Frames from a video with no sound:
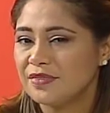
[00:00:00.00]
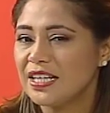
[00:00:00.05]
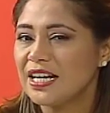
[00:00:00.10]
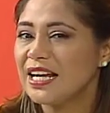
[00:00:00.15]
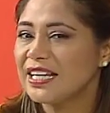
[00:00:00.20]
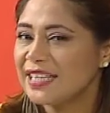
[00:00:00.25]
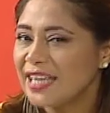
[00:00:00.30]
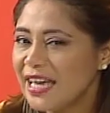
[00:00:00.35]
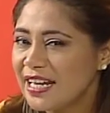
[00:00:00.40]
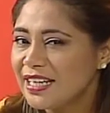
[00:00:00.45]
Did
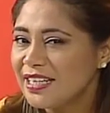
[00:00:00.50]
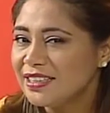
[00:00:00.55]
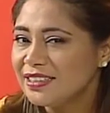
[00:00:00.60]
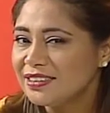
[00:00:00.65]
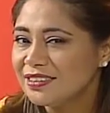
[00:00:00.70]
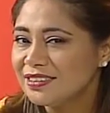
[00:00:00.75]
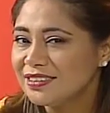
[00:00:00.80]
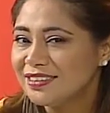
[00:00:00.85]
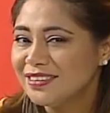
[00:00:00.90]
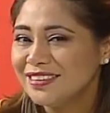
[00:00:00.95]
organic. I get it?
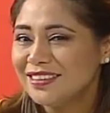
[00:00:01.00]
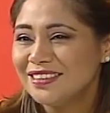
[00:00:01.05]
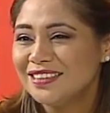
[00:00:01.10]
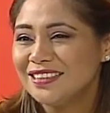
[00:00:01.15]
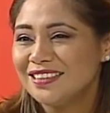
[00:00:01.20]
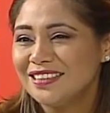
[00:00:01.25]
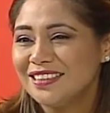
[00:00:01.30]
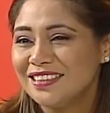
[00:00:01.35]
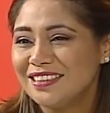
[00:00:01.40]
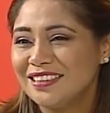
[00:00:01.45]

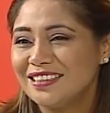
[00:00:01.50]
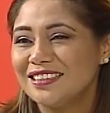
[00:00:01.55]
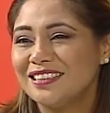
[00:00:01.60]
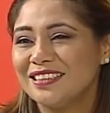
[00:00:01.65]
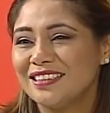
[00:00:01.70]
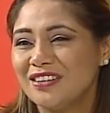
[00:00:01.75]
Organic.